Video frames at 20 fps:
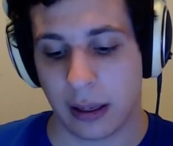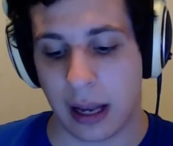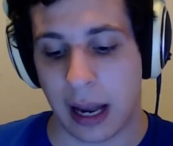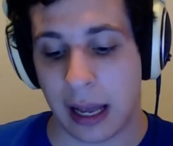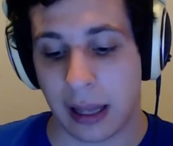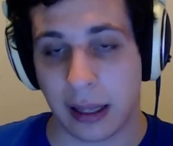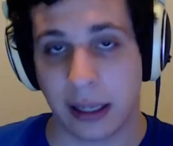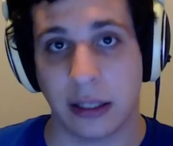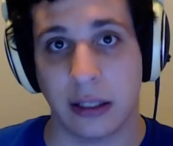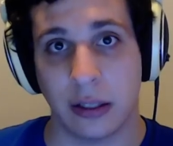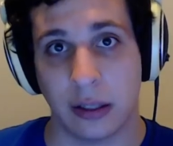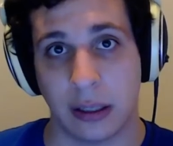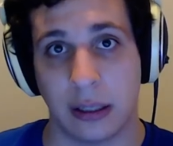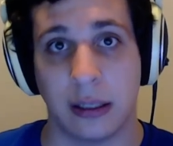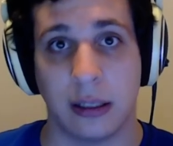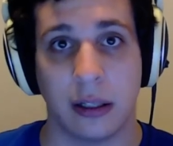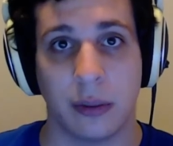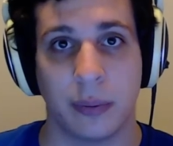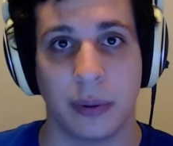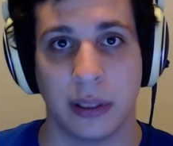like to
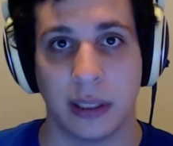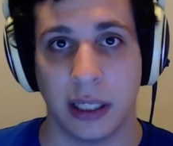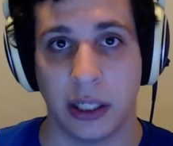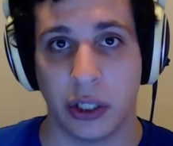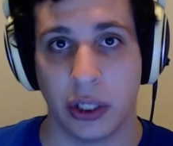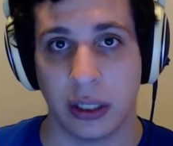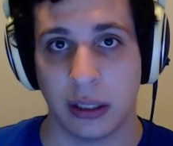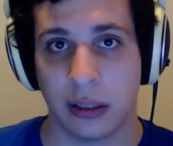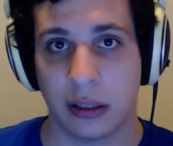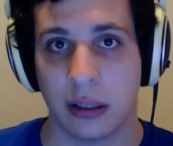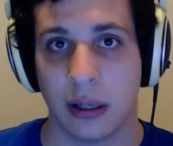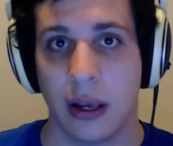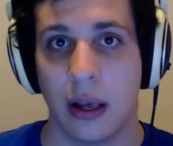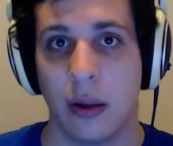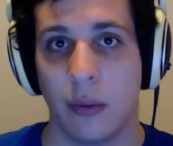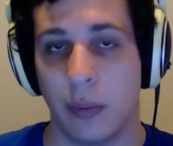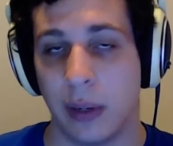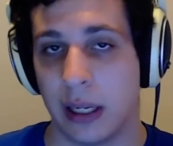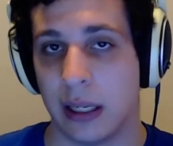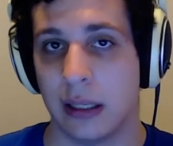clear positions
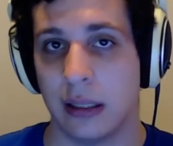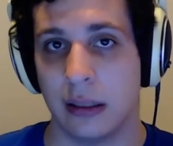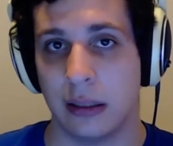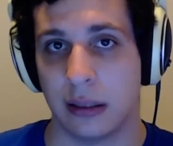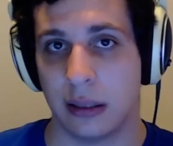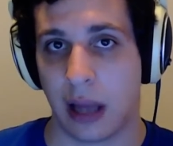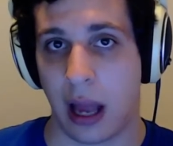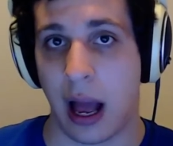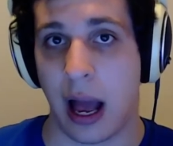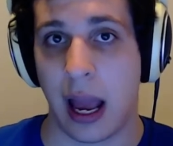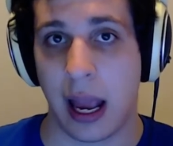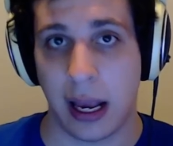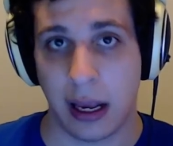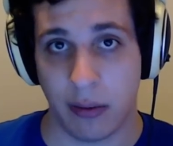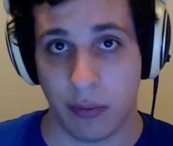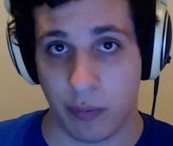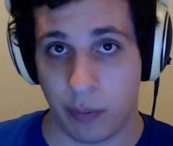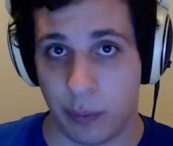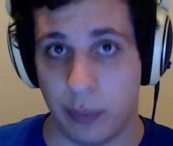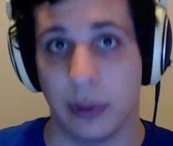because
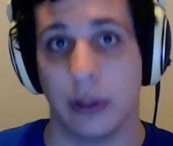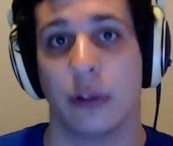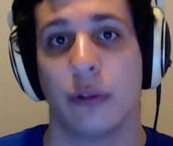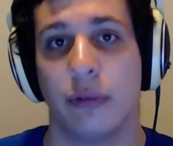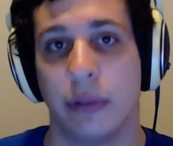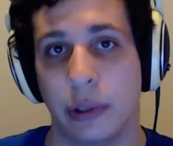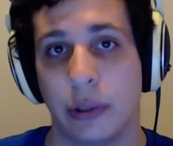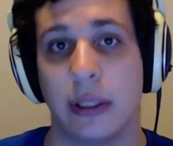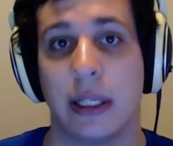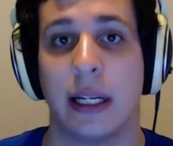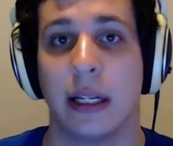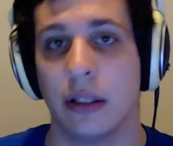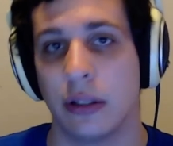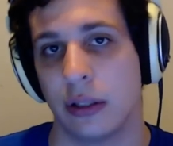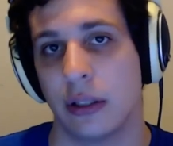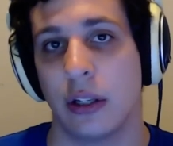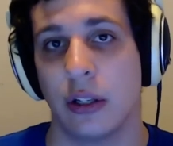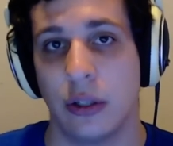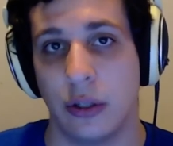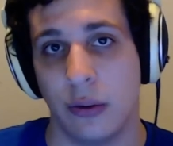I build routines
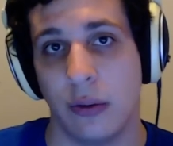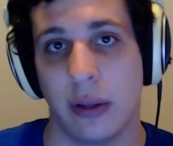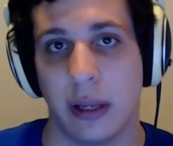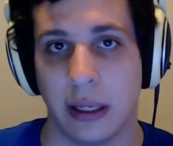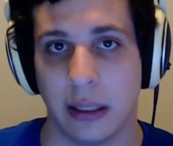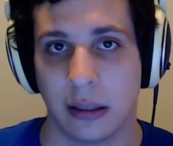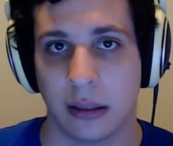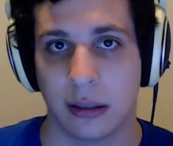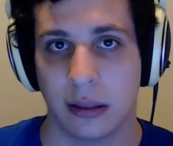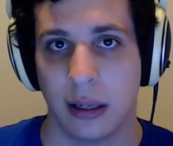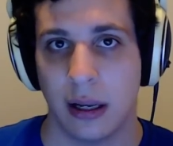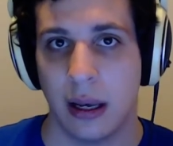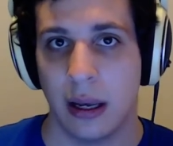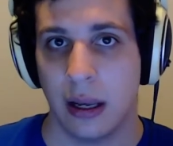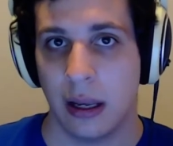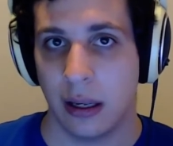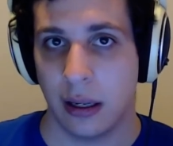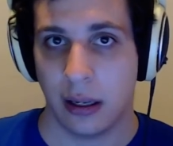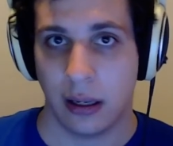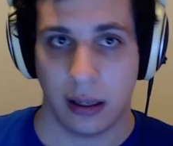to do this.
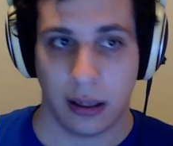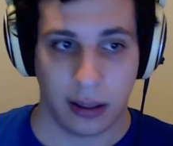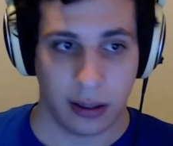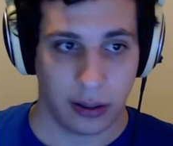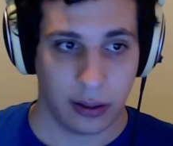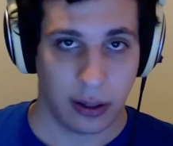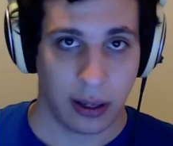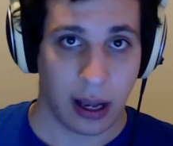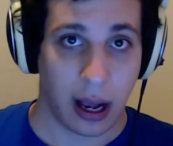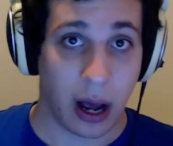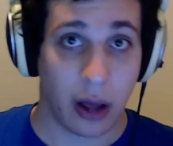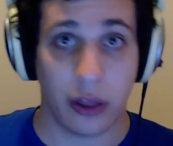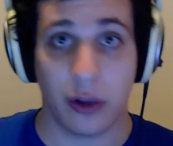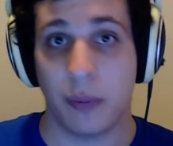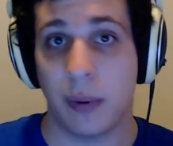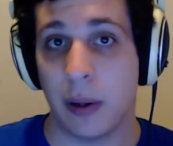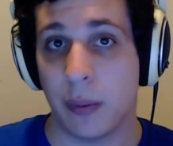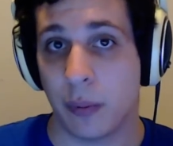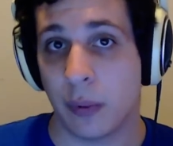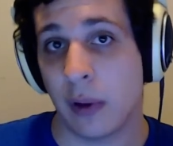Other
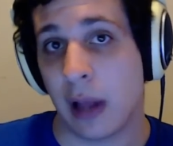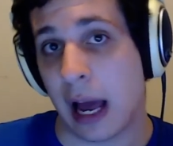people